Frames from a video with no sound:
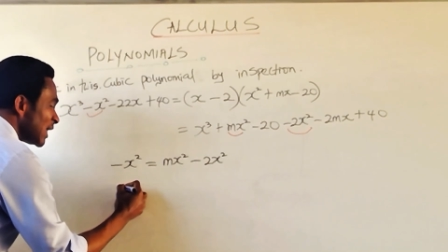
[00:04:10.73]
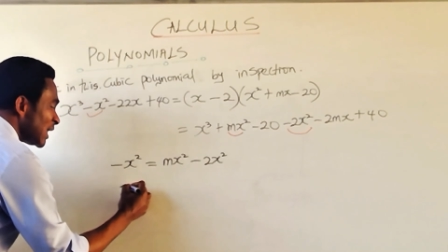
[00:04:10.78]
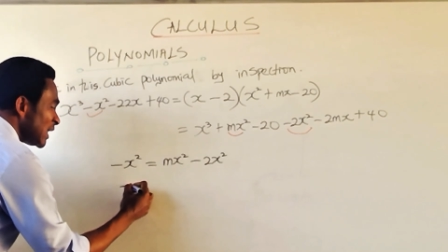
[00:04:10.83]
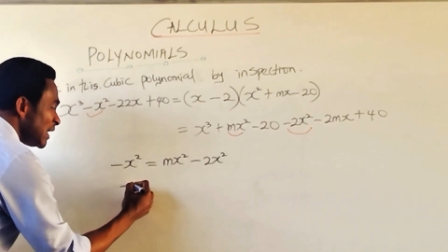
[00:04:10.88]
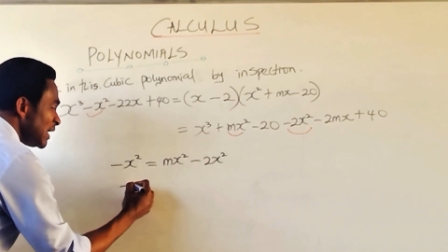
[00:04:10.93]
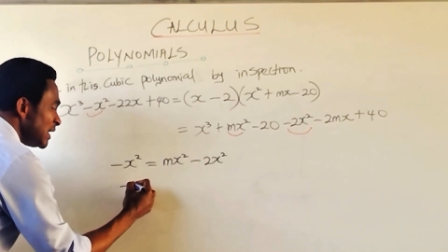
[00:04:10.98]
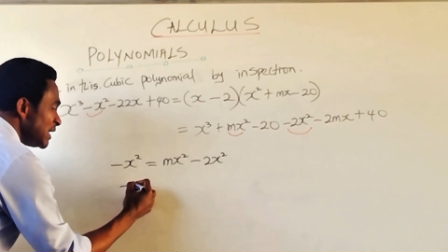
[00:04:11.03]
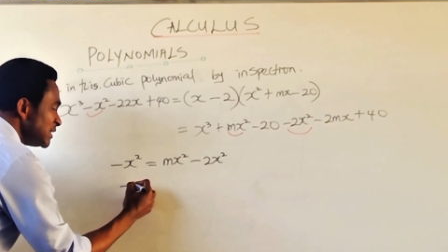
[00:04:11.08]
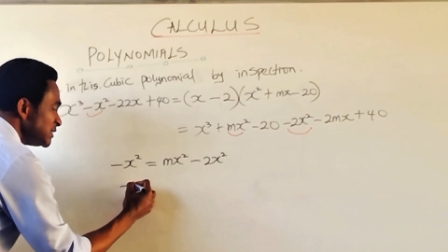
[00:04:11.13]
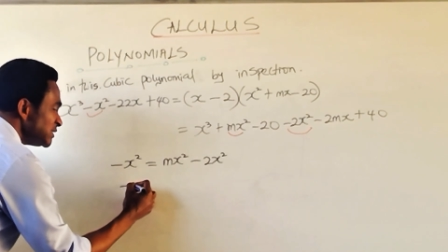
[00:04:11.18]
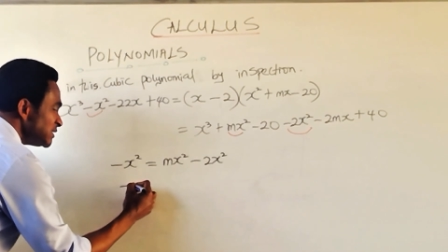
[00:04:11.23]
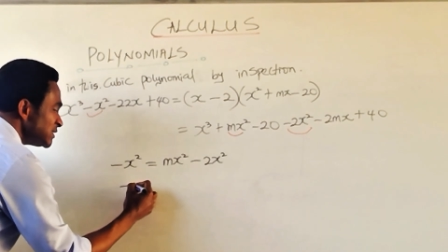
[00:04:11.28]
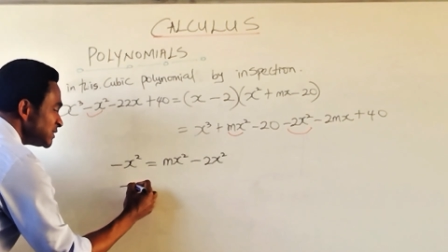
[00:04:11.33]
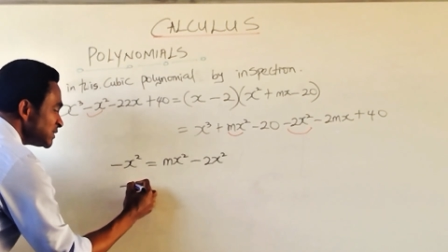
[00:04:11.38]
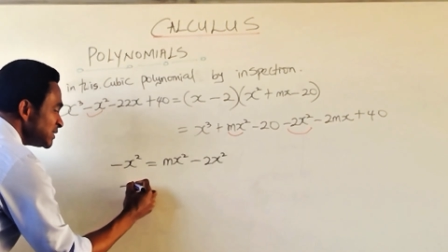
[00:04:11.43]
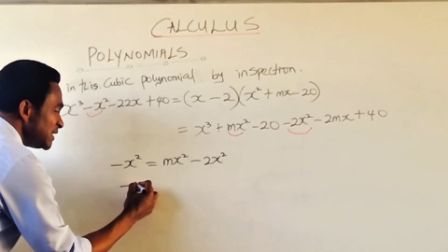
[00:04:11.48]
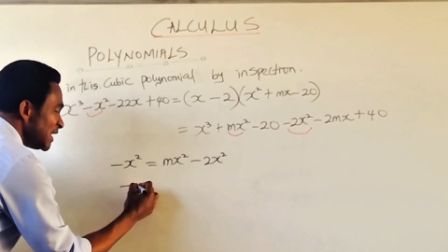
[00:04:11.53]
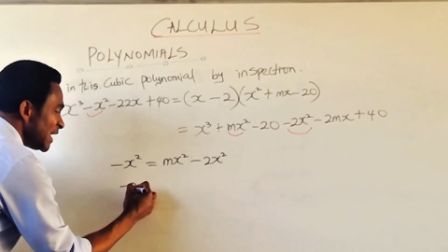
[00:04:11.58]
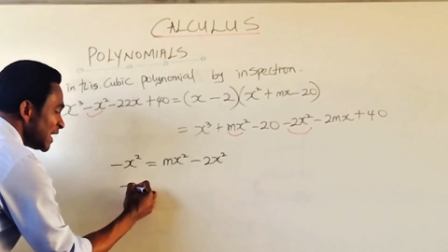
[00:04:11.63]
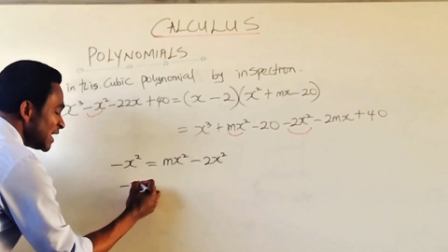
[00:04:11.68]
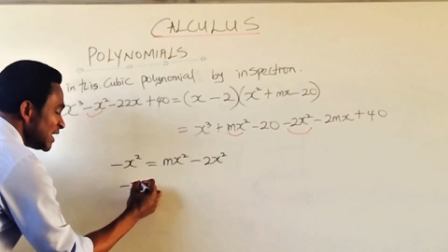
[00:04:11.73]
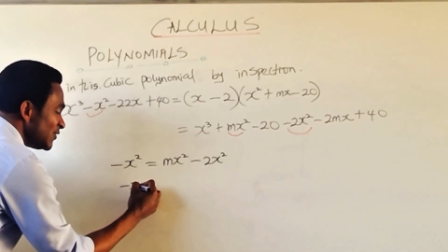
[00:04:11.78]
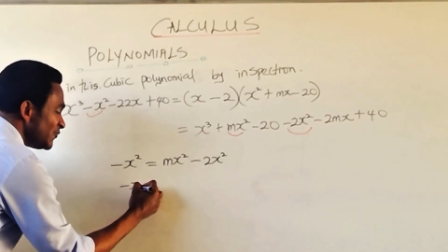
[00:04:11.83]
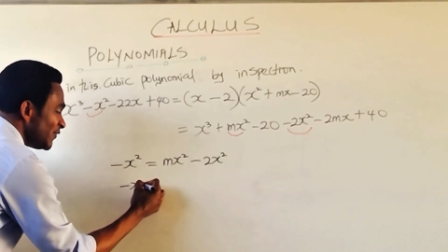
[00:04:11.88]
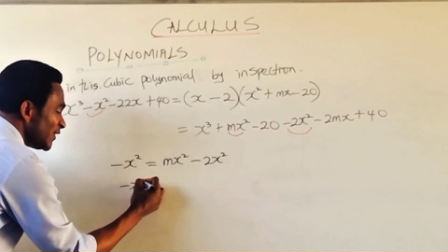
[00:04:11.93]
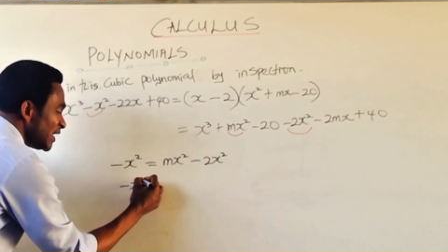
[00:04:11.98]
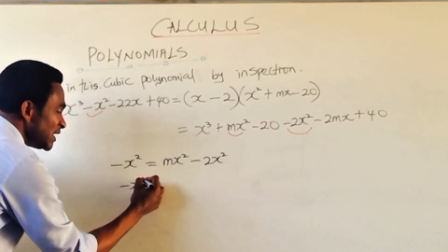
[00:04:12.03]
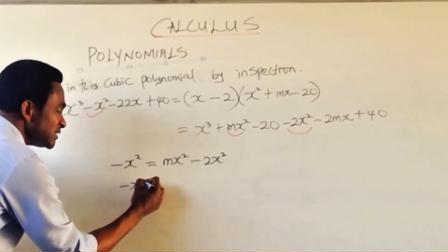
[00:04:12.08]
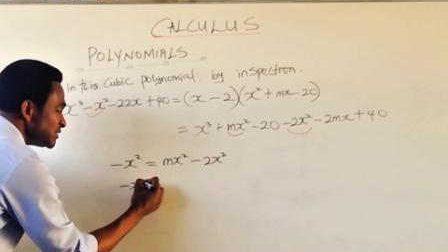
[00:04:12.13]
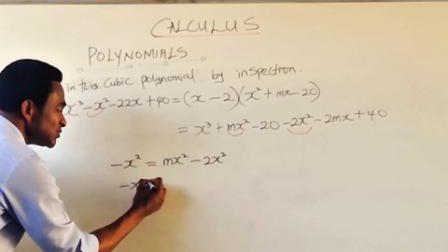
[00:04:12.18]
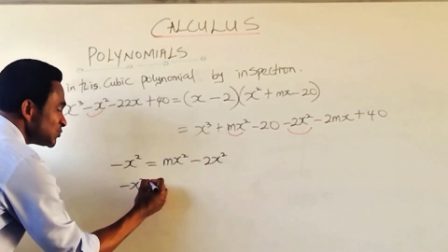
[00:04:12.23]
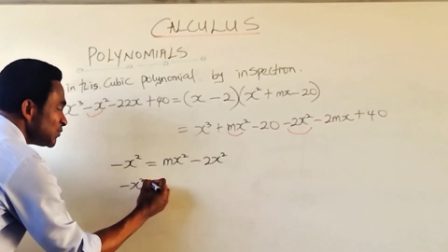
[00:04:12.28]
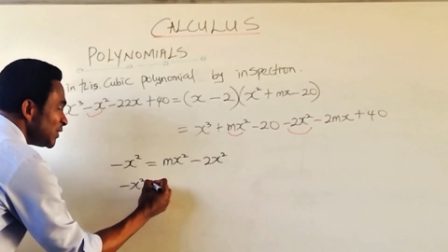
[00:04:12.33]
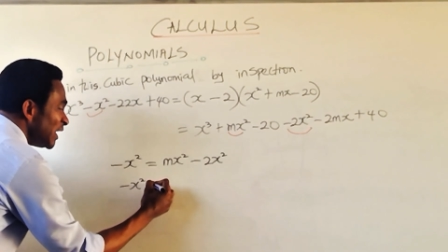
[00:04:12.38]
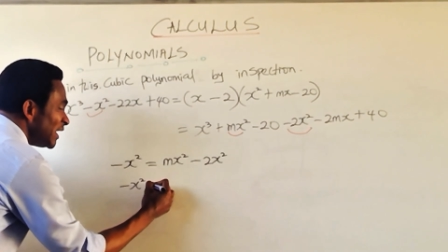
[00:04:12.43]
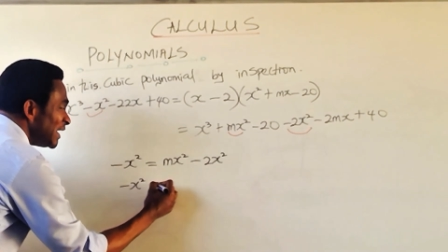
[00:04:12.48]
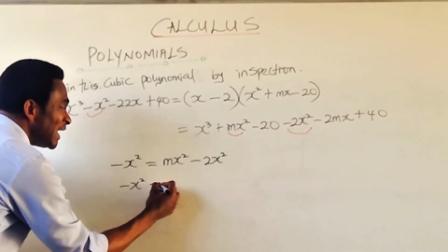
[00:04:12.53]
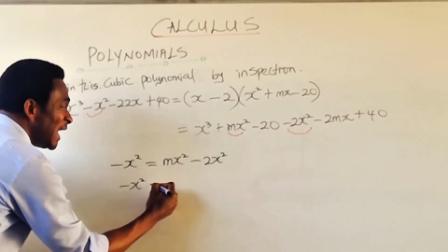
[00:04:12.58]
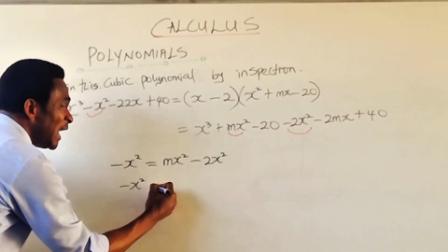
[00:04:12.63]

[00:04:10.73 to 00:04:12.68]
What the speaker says: is negative x squared.